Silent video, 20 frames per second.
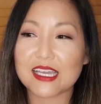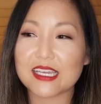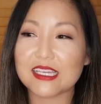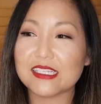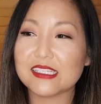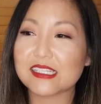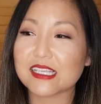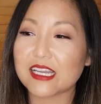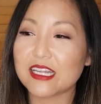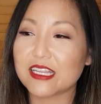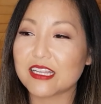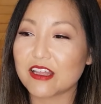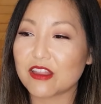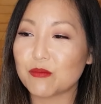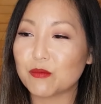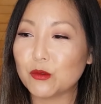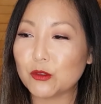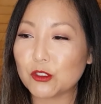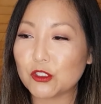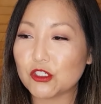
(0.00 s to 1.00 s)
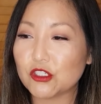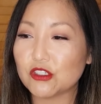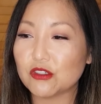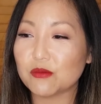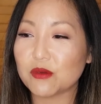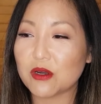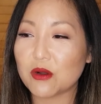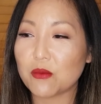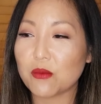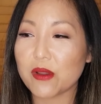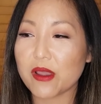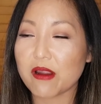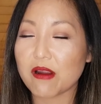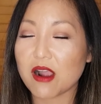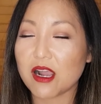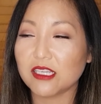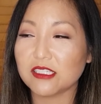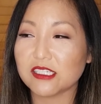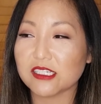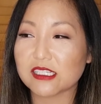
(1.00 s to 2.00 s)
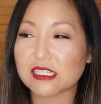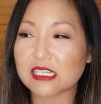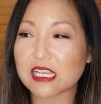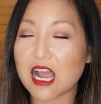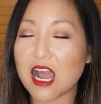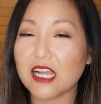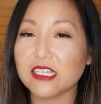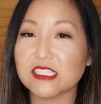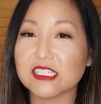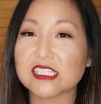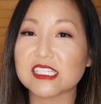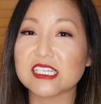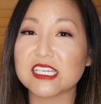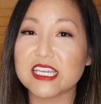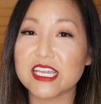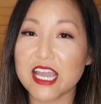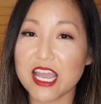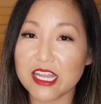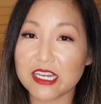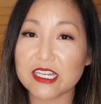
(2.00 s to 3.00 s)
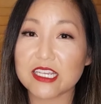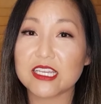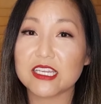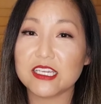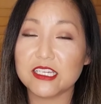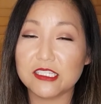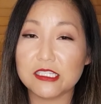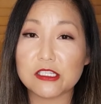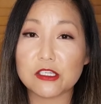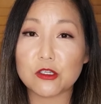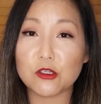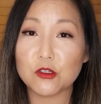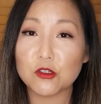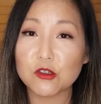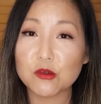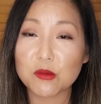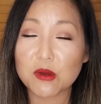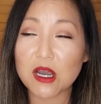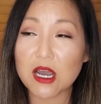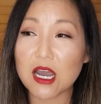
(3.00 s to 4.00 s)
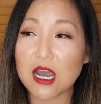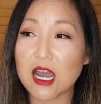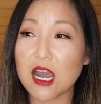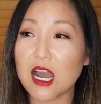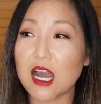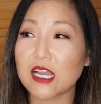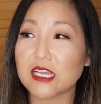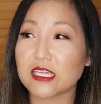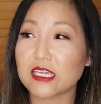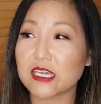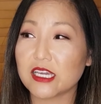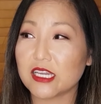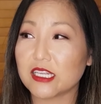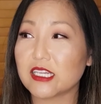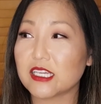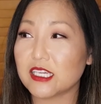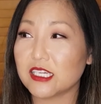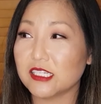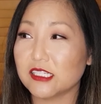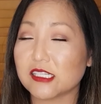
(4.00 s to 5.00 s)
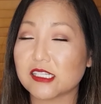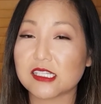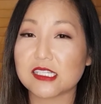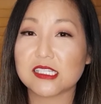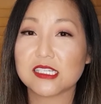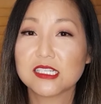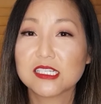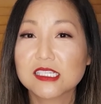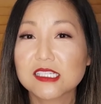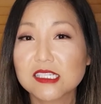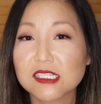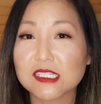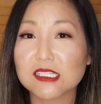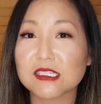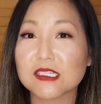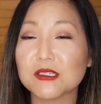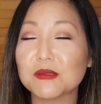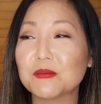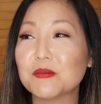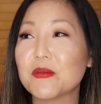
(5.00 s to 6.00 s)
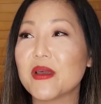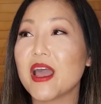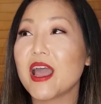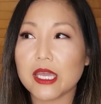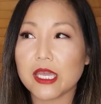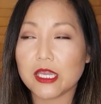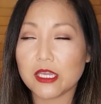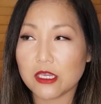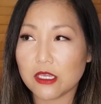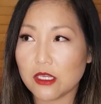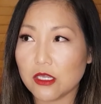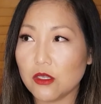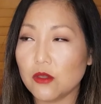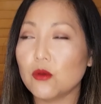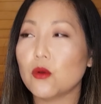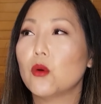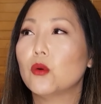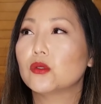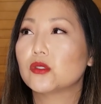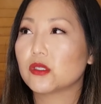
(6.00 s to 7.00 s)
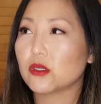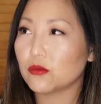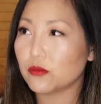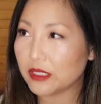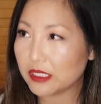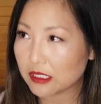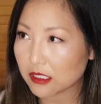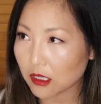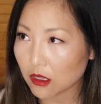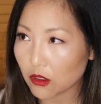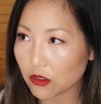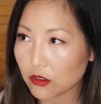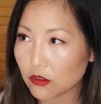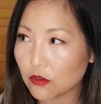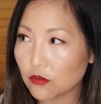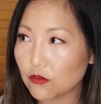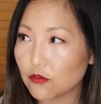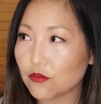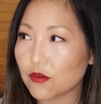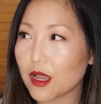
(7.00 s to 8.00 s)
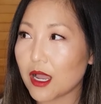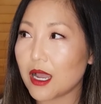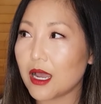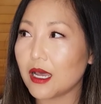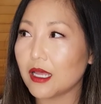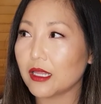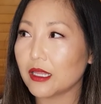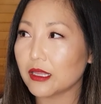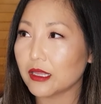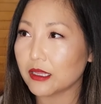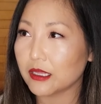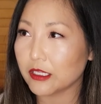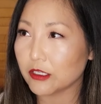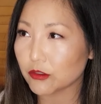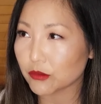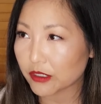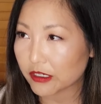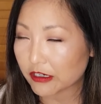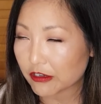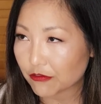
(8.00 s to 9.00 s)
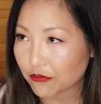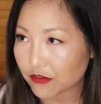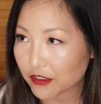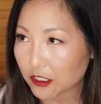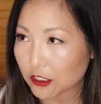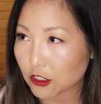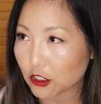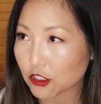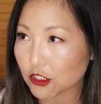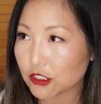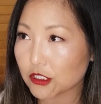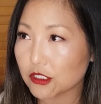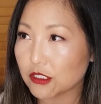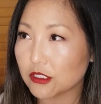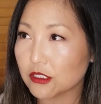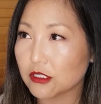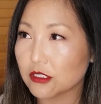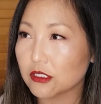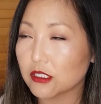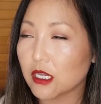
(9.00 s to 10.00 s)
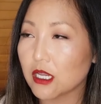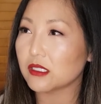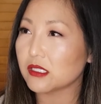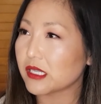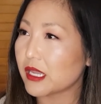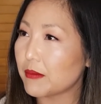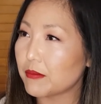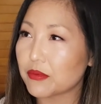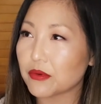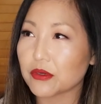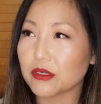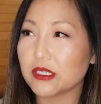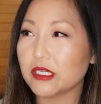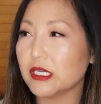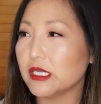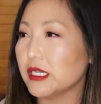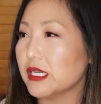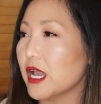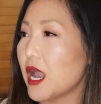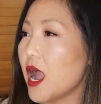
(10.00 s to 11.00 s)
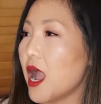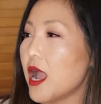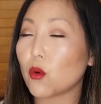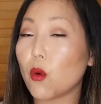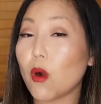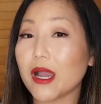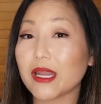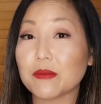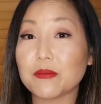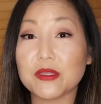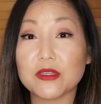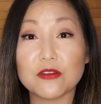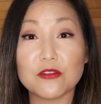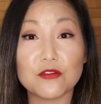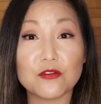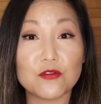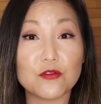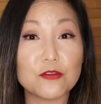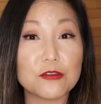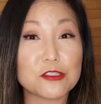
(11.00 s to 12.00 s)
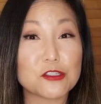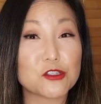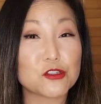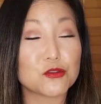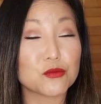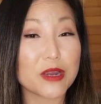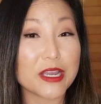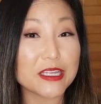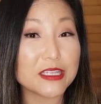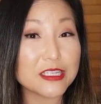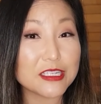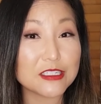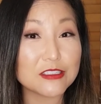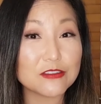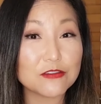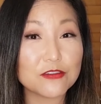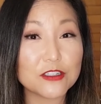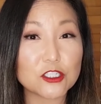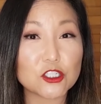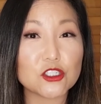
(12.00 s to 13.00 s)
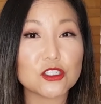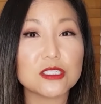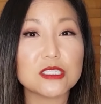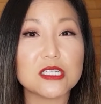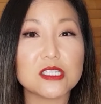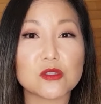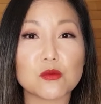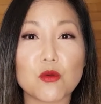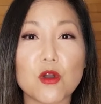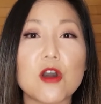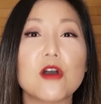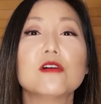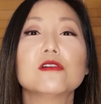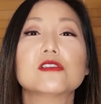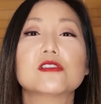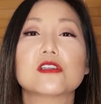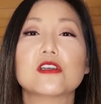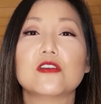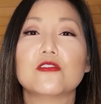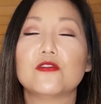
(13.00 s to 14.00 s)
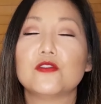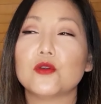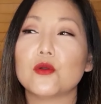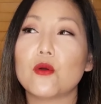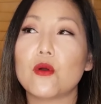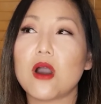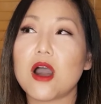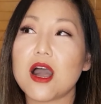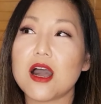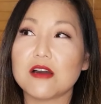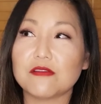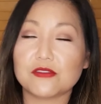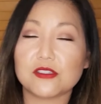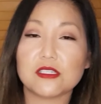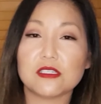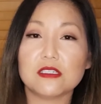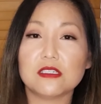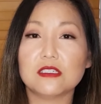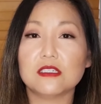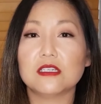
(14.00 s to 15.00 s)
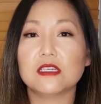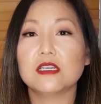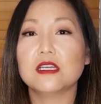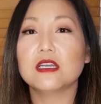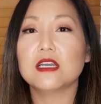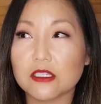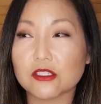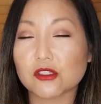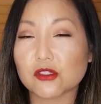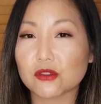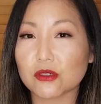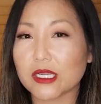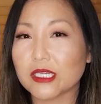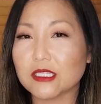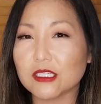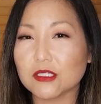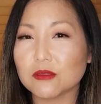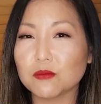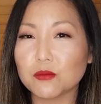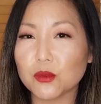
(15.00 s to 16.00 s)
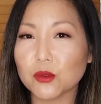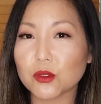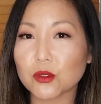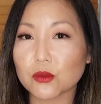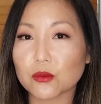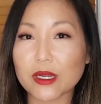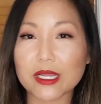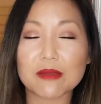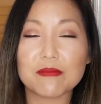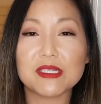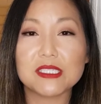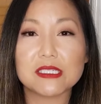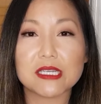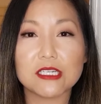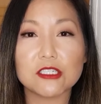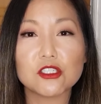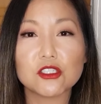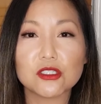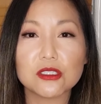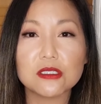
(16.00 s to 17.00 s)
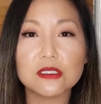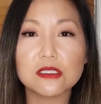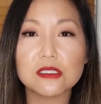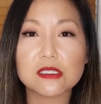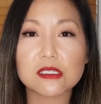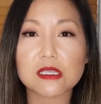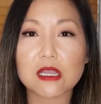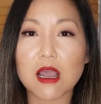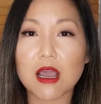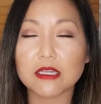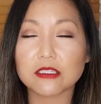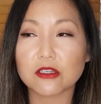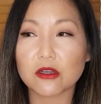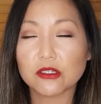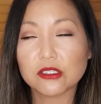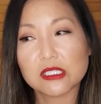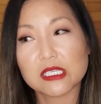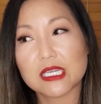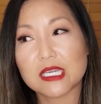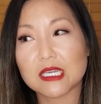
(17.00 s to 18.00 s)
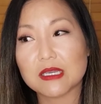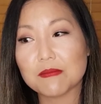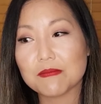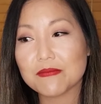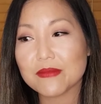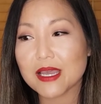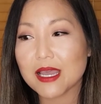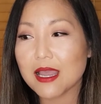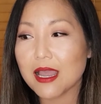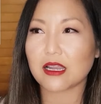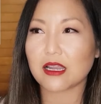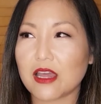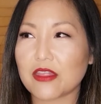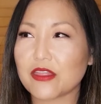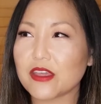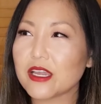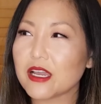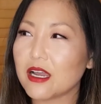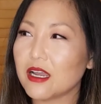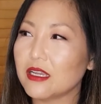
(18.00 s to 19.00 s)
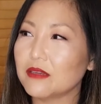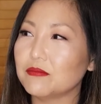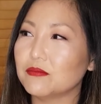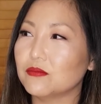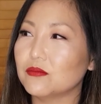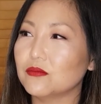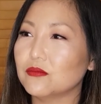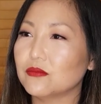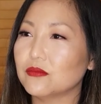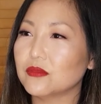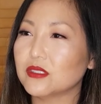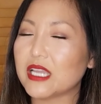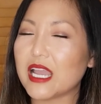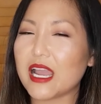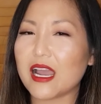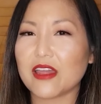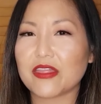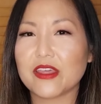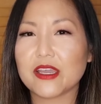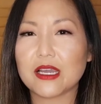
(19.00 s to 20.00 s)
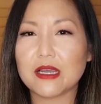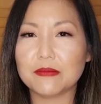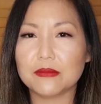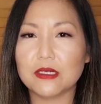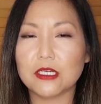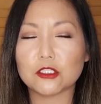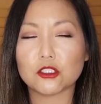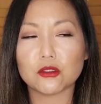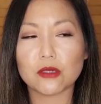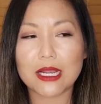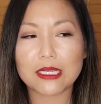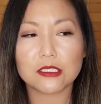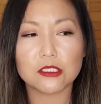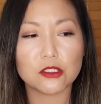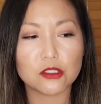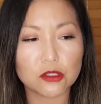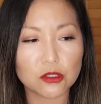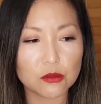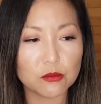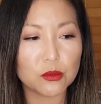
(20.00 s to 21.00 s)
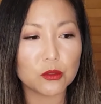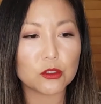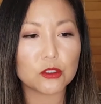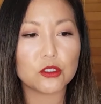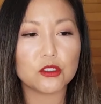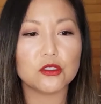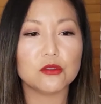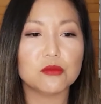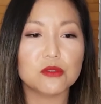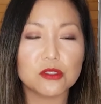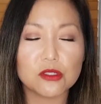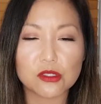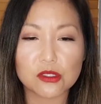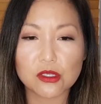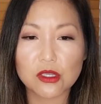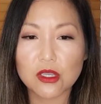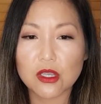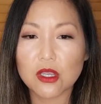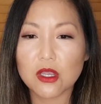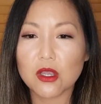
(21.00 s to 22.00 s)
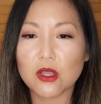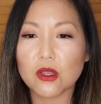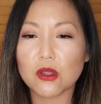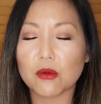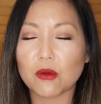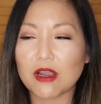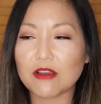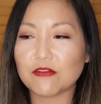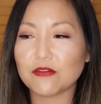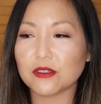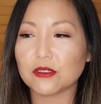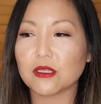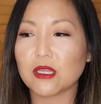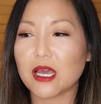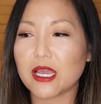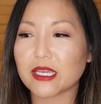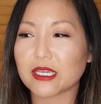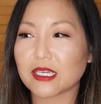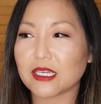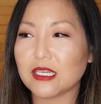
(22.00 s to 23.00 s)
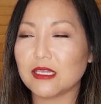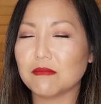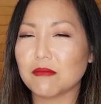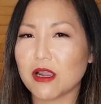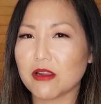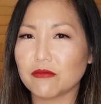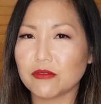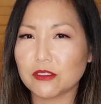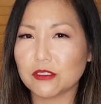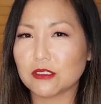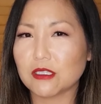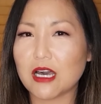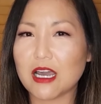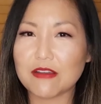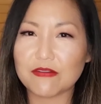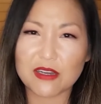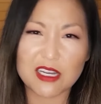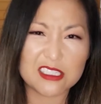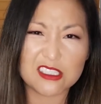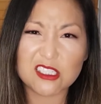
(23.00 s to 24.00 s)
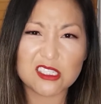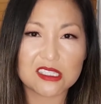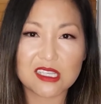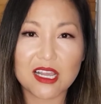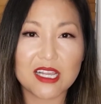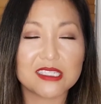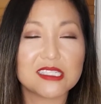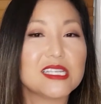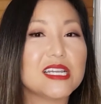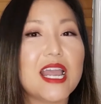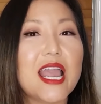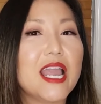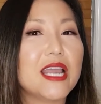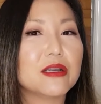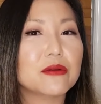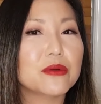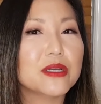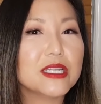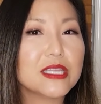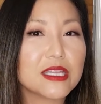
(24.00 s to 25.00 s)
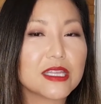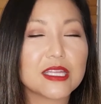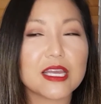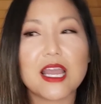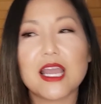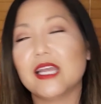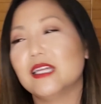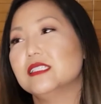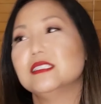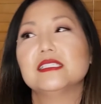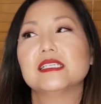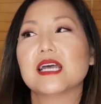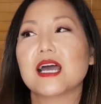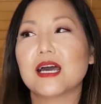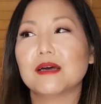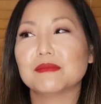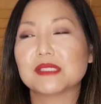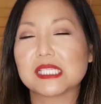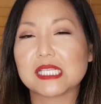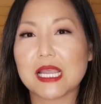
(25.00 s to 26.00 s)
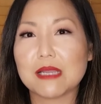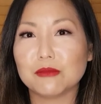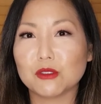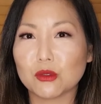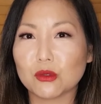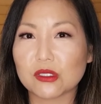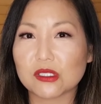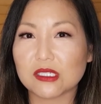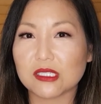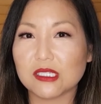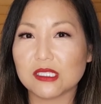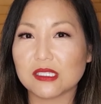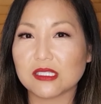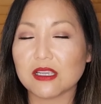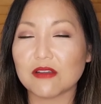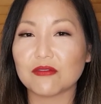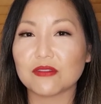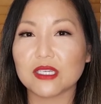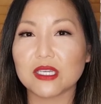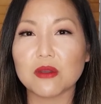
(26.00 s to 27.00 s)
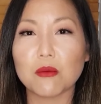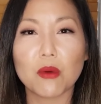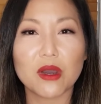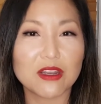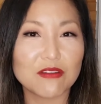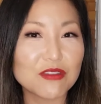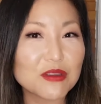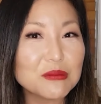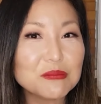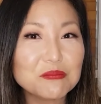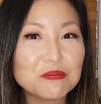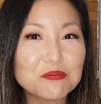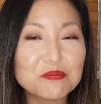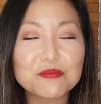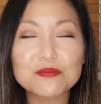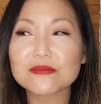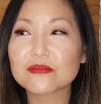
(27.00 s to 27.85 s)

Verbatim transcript: he's another booktuber where I just I just get his humor, I get his cynicism. He also reads a lot of uh, literary fiction, contemporary, quite a bit of Australian fiction as well. So if you're after Australian book recommendations, I'd go to him. I think I'm yeah, I think I'm attracted to booktubers who I feel like in my real life I just like to hang with, and um, Sam Dawson is definitely one of them